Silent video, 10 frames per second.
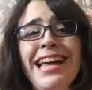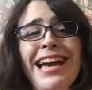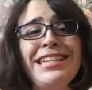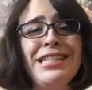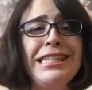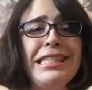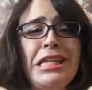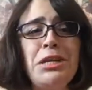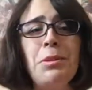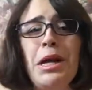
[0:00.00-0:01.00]
I just
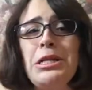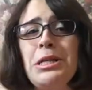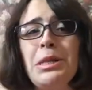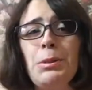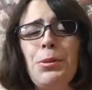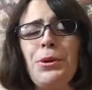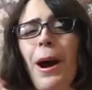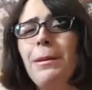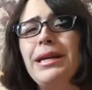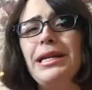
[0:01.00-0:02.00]
think Rachel is
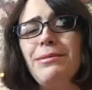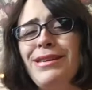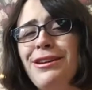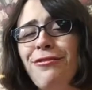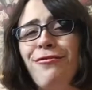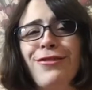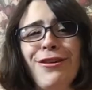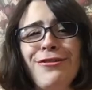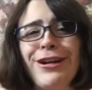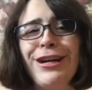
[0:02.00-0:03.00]
probably going to be a
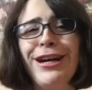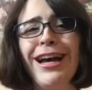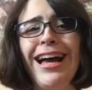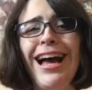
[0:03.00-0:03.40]
floater.